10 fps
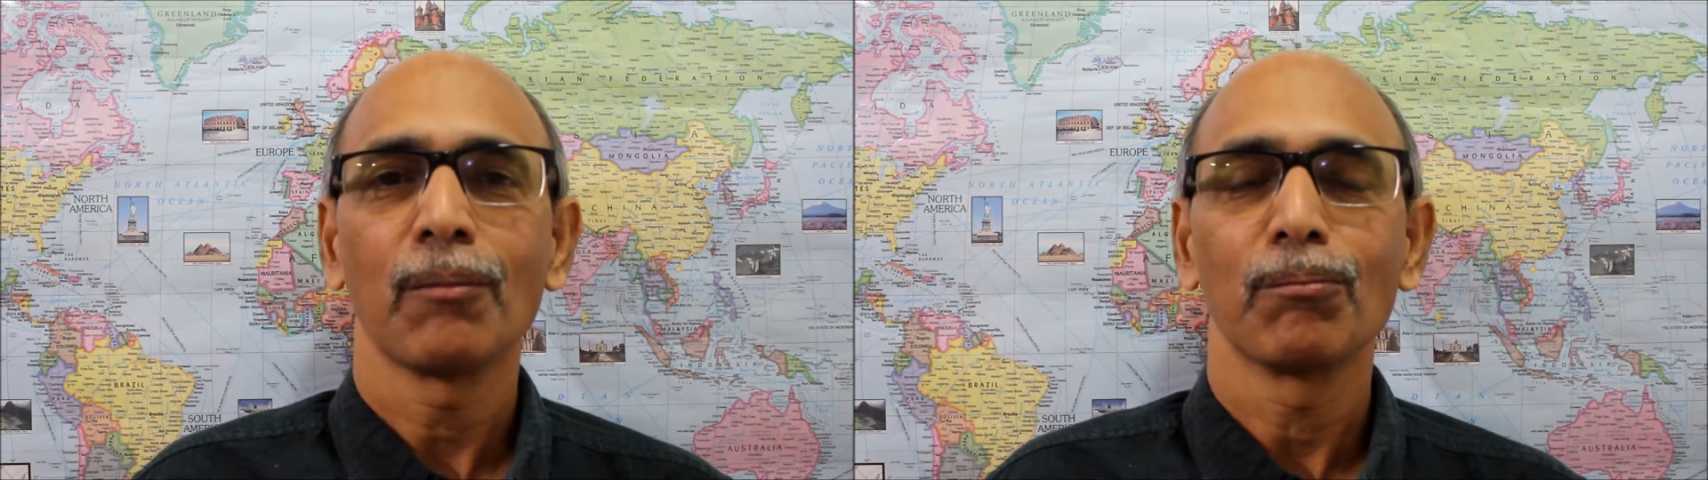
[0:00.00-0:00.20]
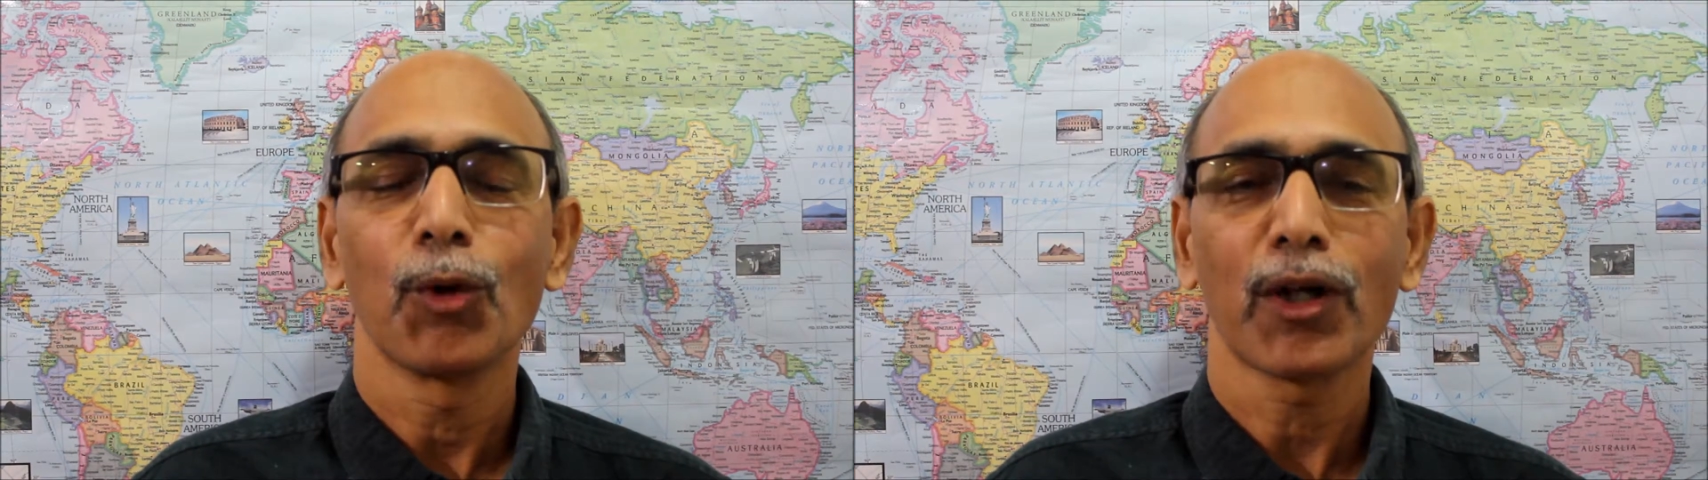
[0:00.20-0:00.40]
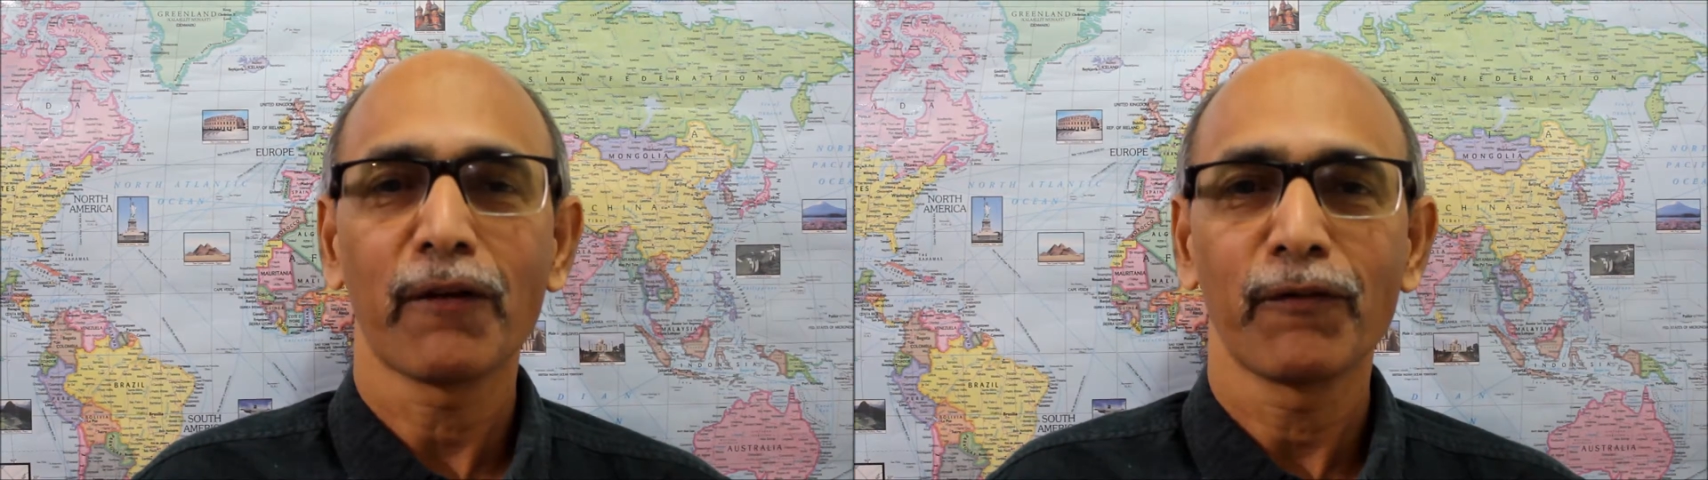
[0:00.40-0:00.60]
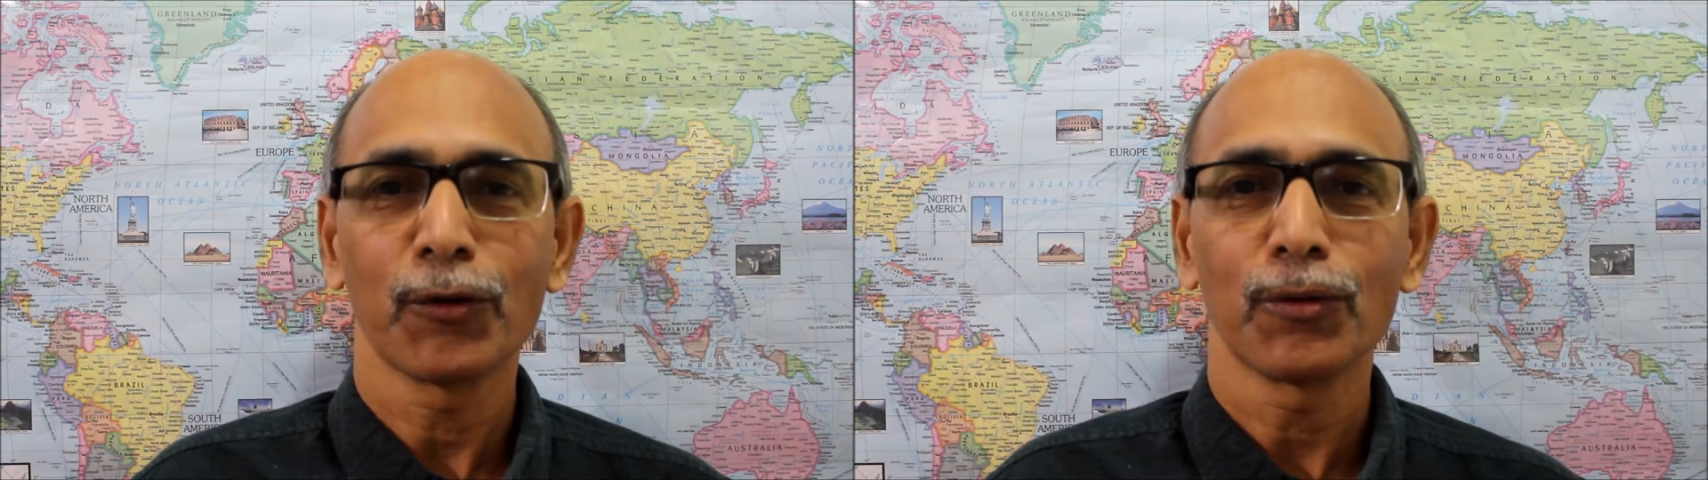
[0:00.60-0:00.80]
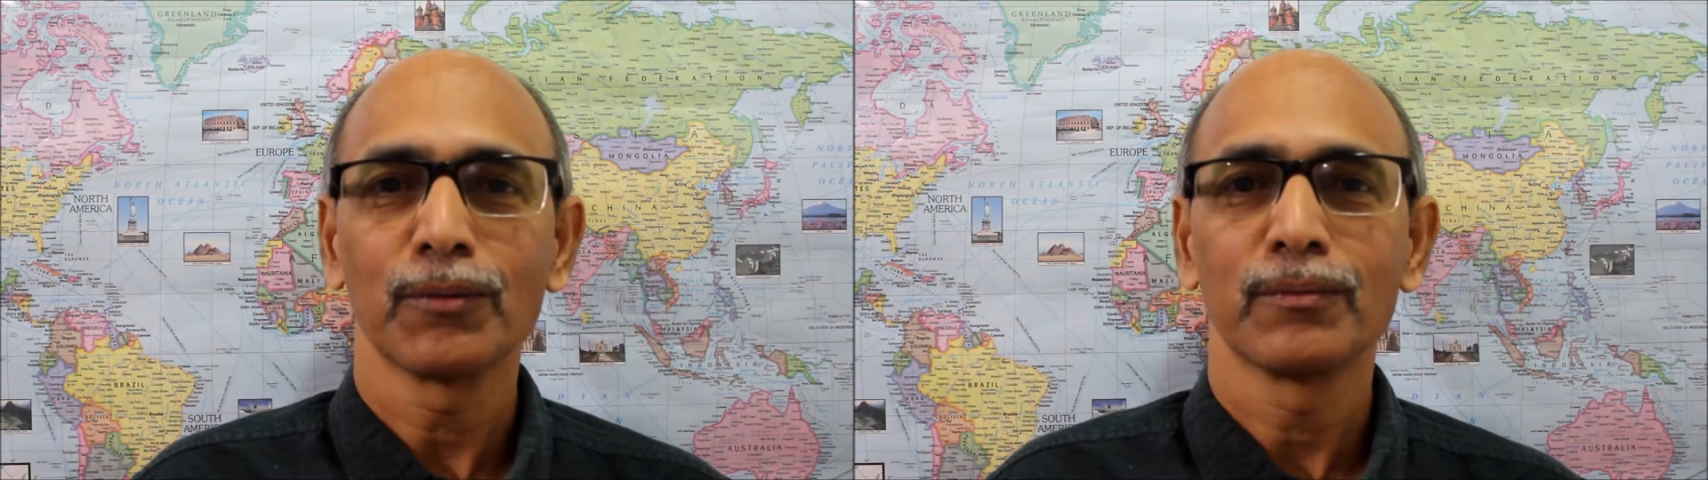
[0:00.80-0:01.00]
Book
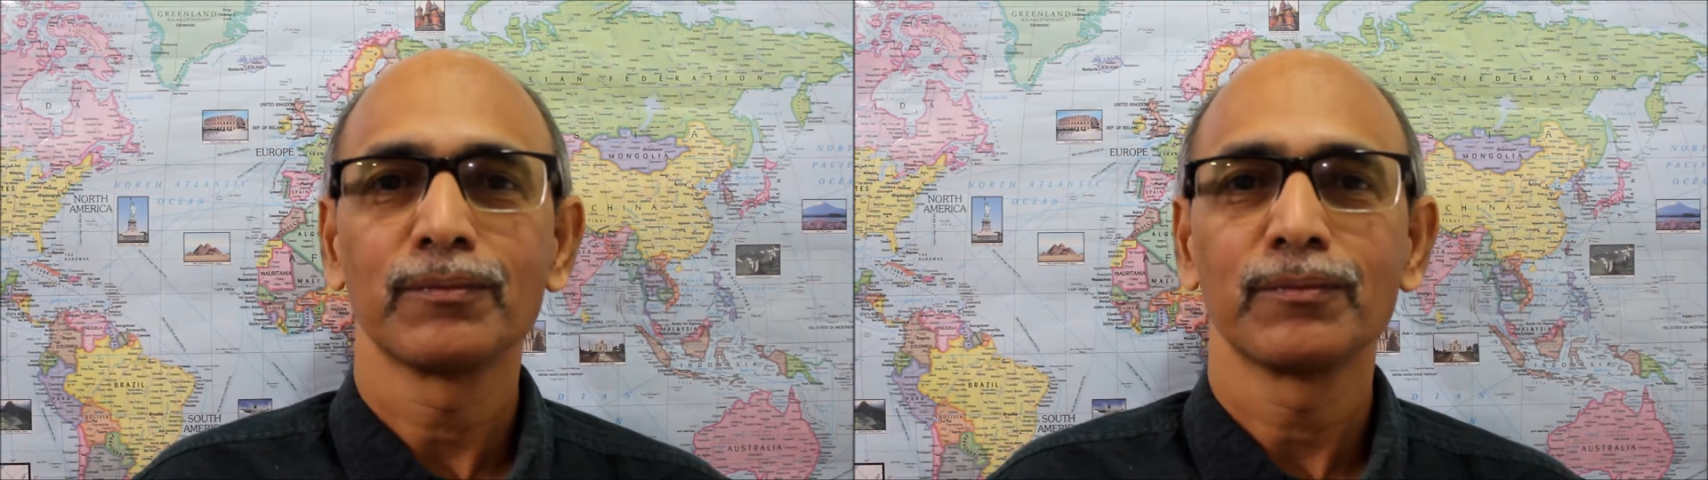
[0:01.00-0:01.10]
review.